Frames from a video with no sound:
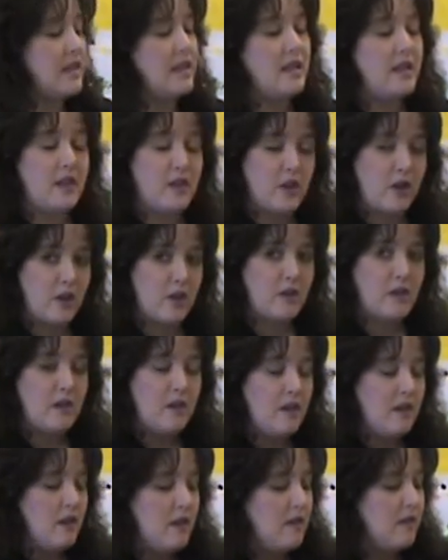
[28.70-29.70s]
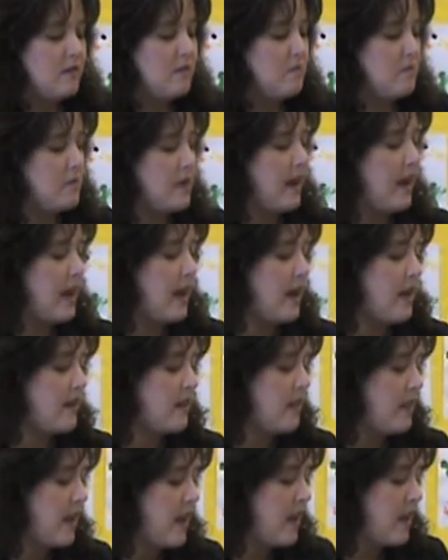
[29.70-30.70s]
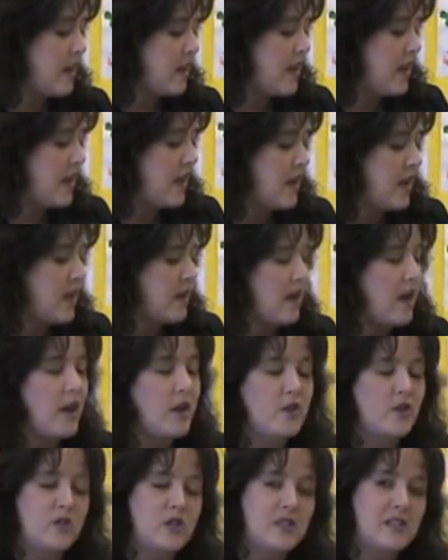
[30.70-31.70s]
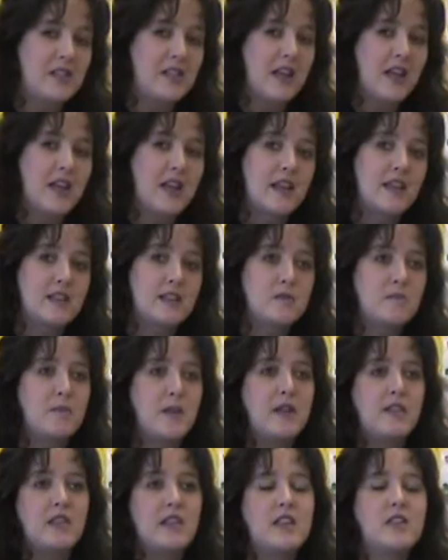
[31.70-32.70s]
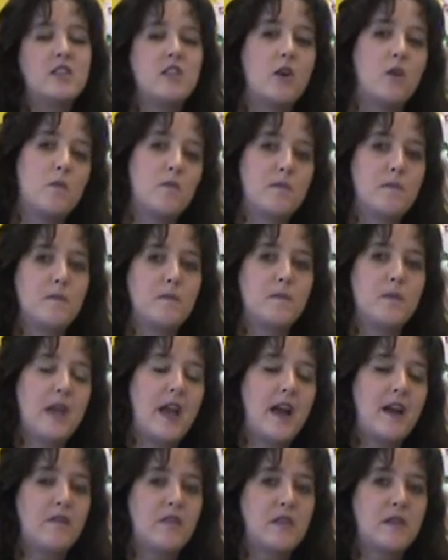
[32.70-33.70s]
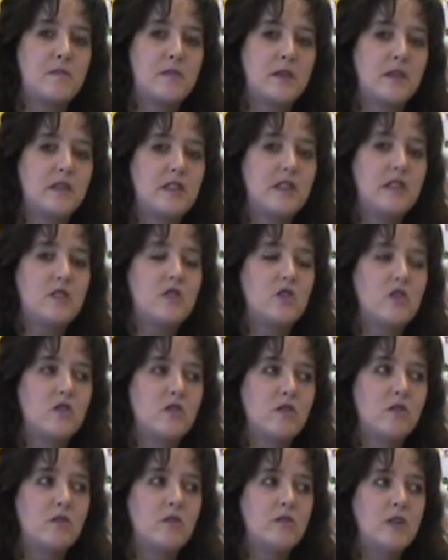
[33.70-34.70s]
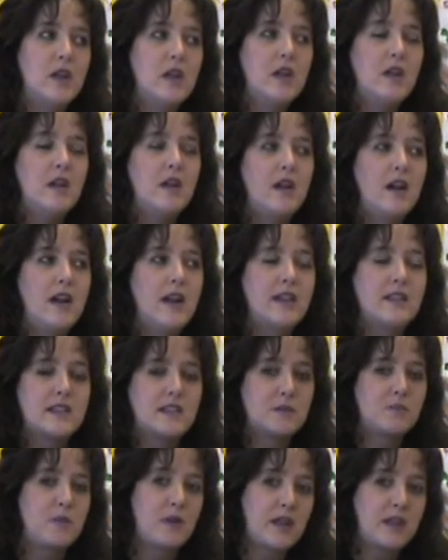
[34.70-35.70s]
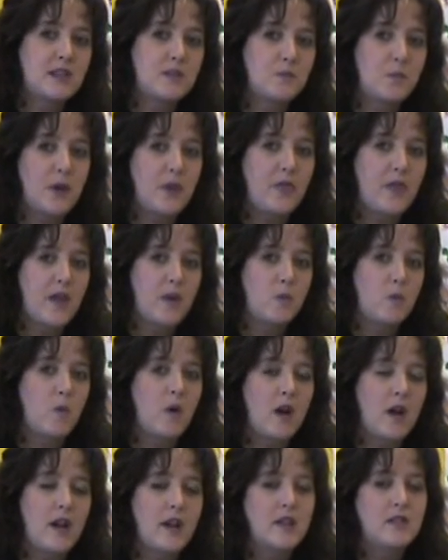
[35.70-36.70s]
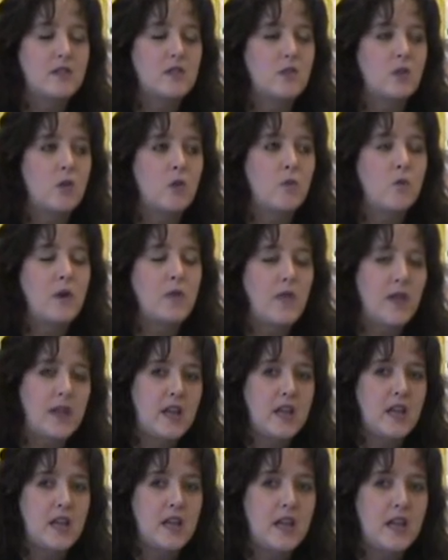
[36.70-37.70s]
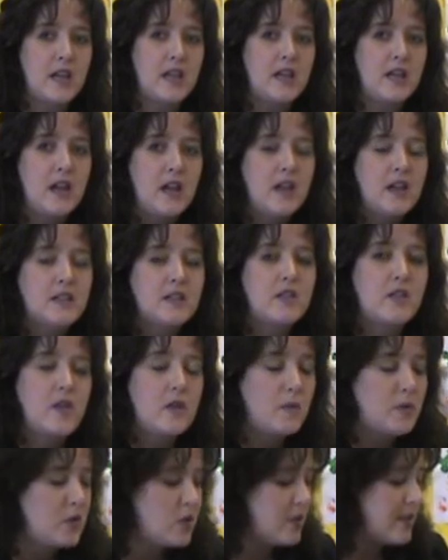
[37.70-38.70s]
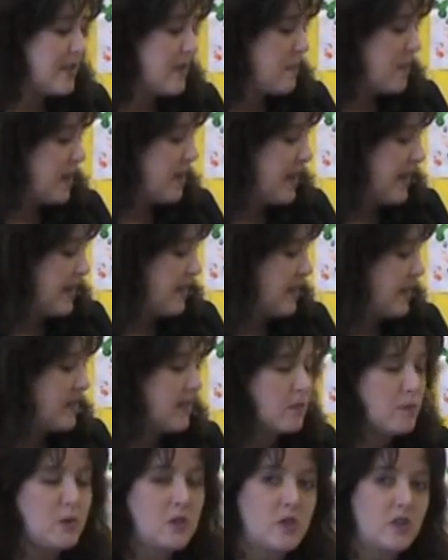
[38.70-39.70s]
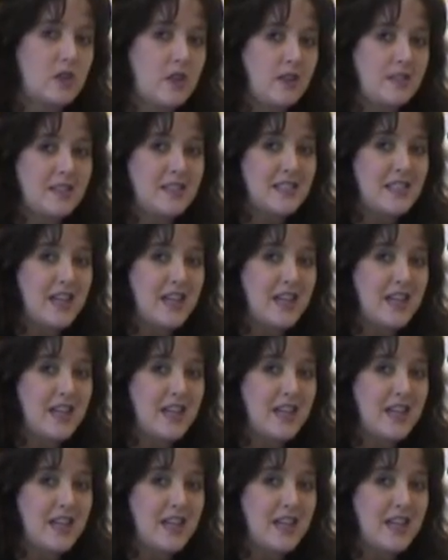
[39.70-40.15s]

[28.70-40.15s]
hear and they can understand, but they don't have the ability to express what they want or what they need. So they would use something like this, which is called a